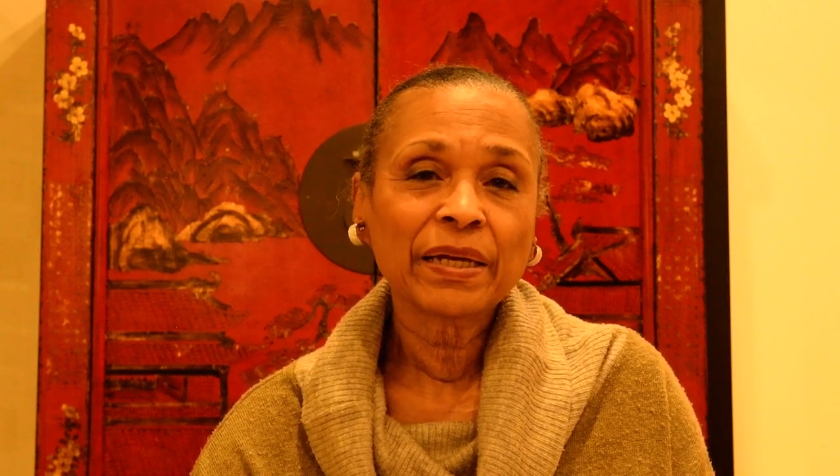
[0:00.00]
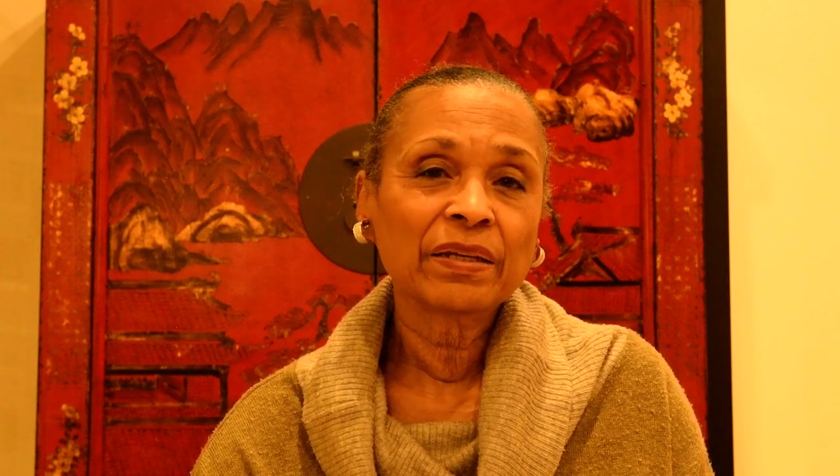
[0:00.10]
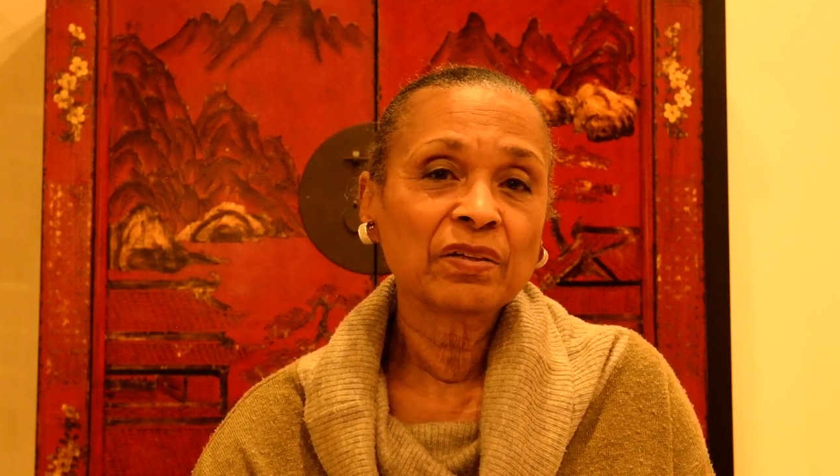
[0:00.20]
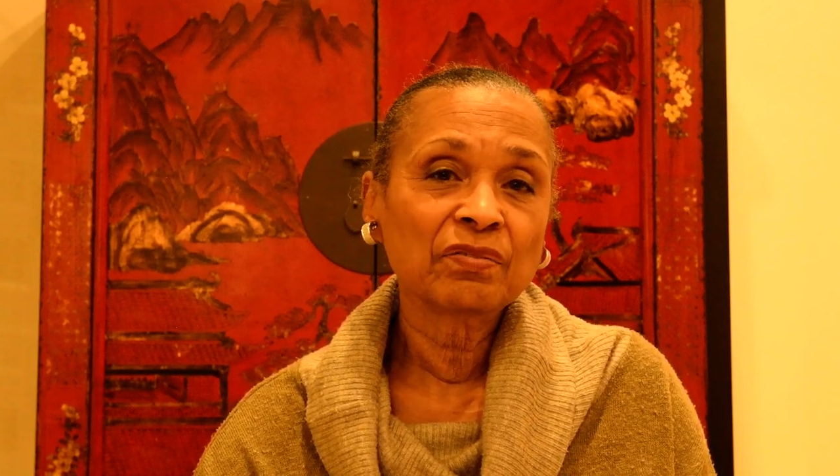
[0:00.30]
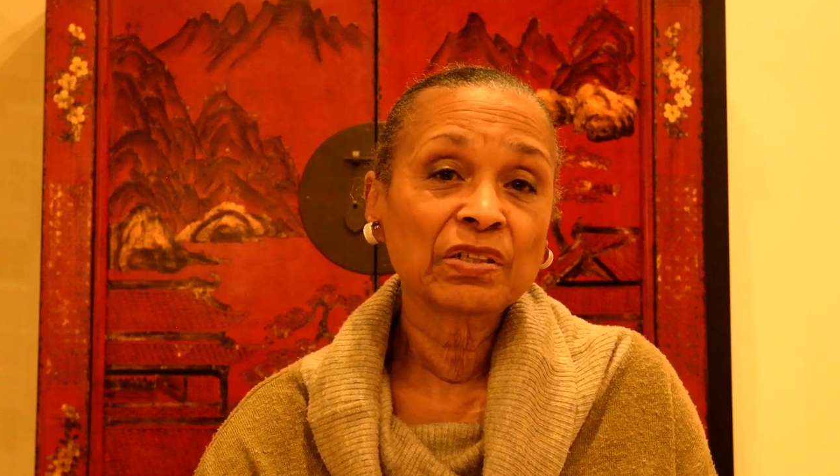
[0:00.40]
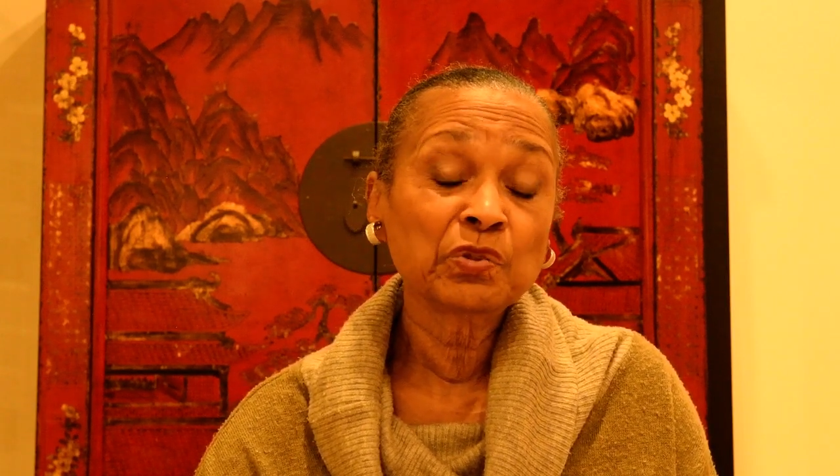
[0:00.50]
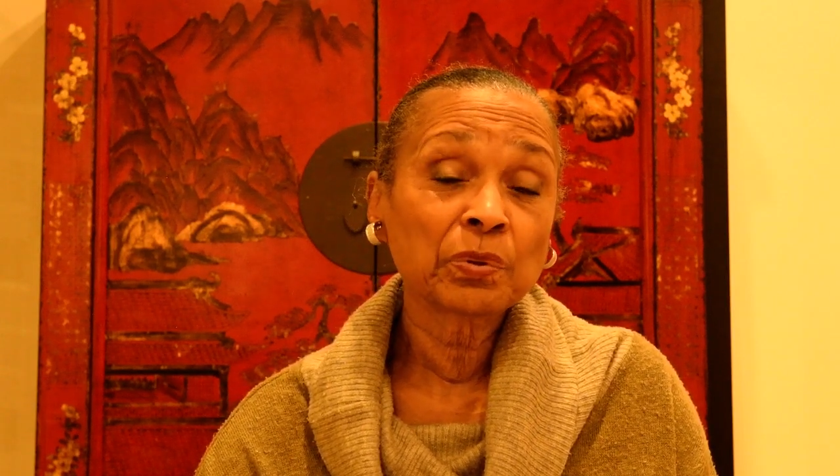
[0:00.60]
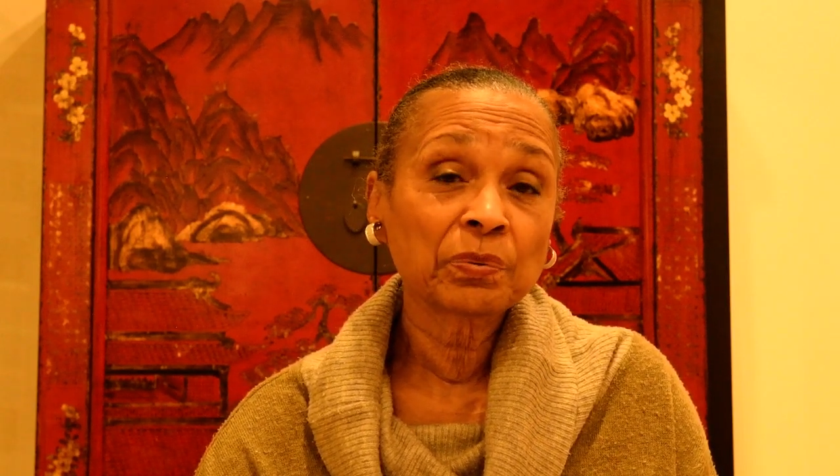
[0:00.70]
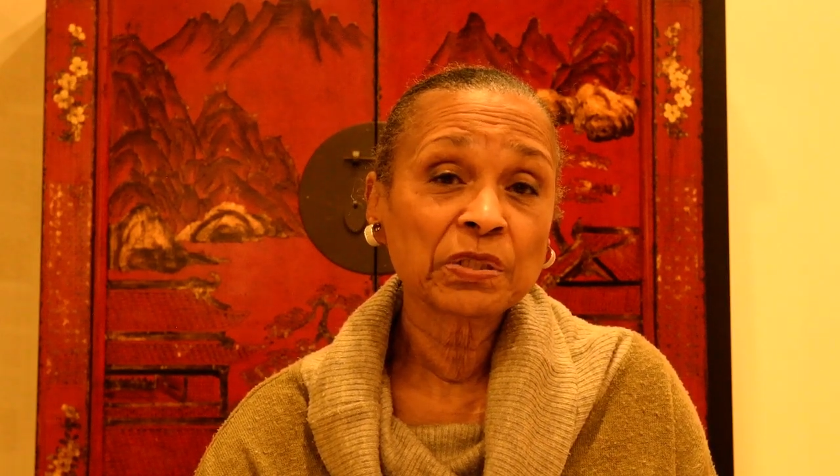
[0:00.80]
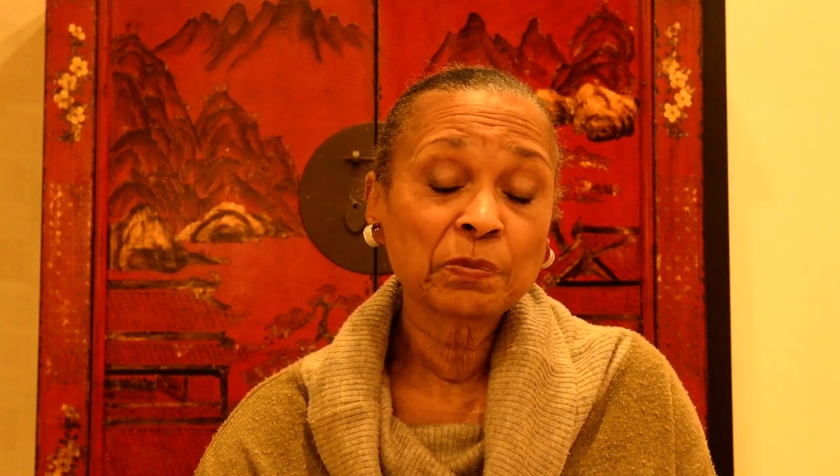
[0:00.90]

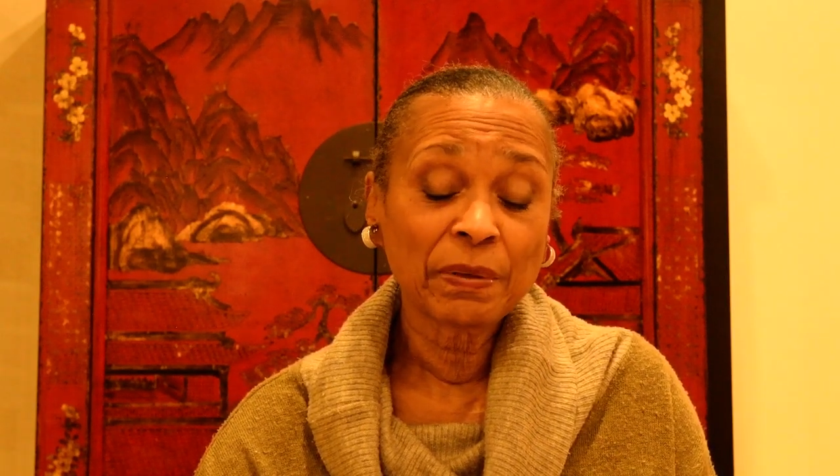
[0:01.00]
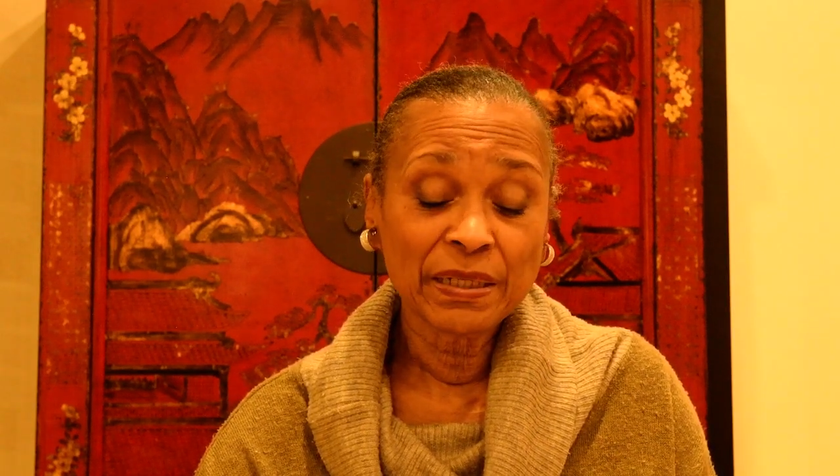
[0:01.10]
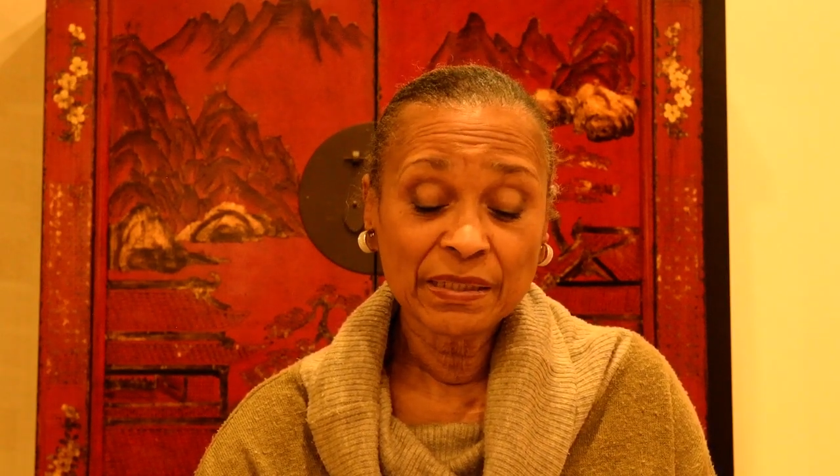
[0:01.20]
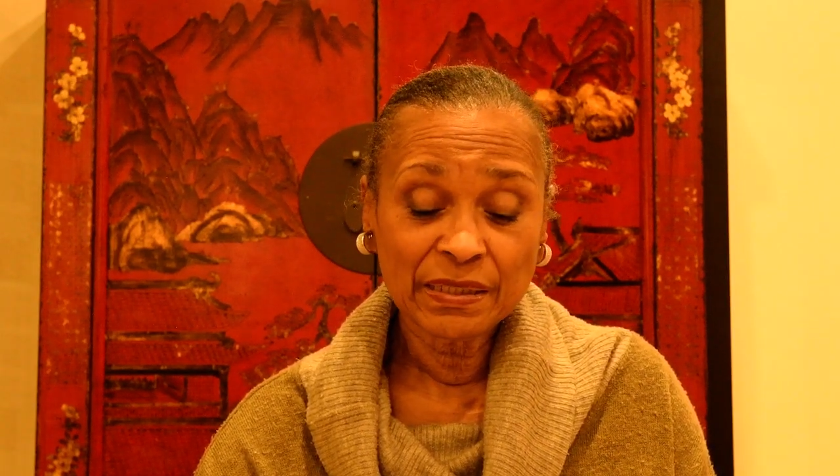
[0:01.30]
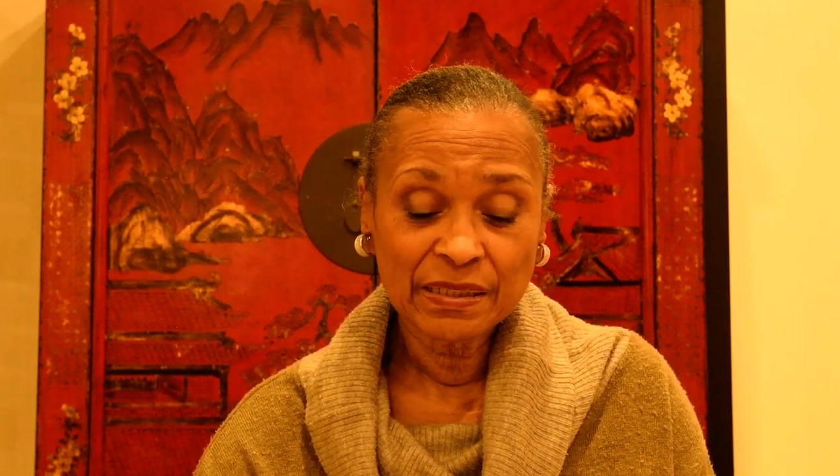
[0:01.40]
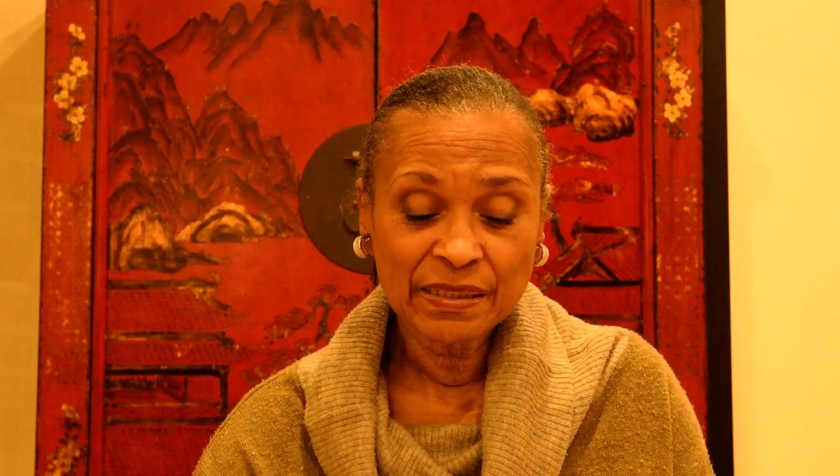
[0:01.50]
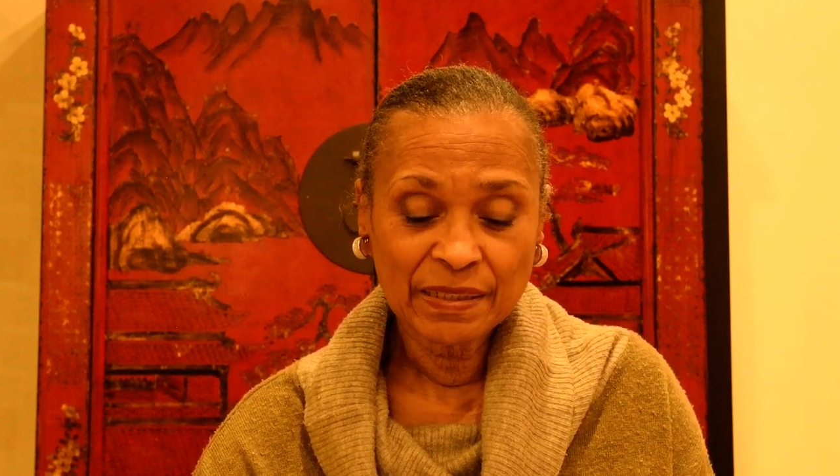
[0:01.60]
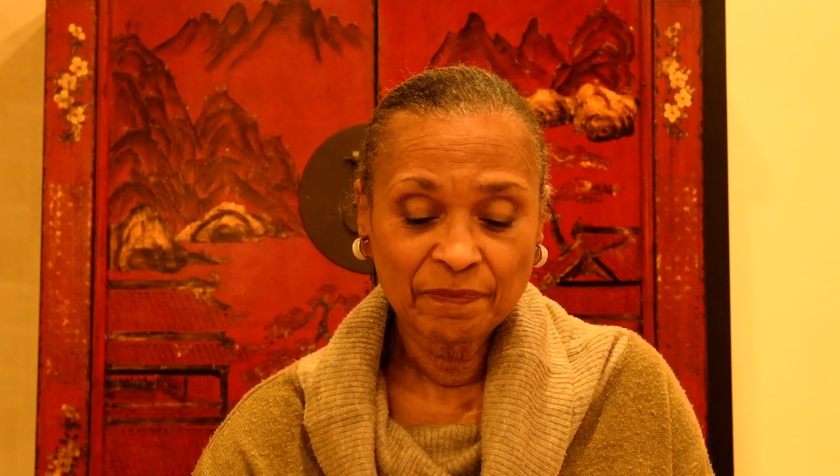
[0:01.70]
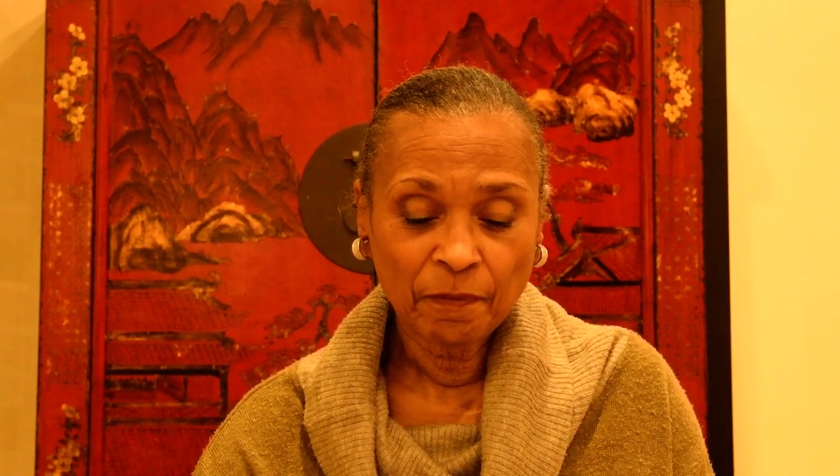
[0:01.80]
individual responses?